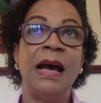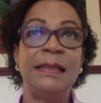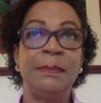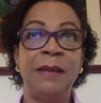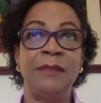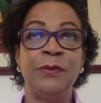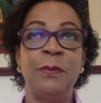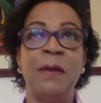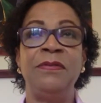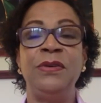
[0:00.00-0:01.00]
a
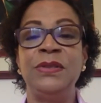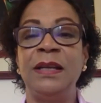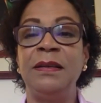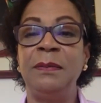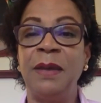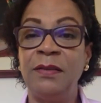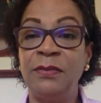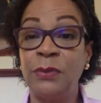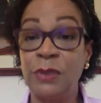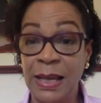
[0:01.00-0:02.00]
platform, I've used Endymed
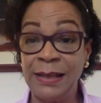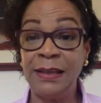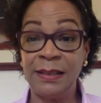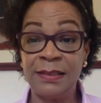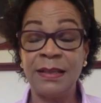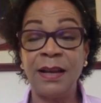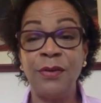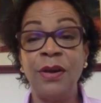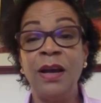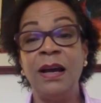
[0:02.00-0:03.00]
for 10 years now.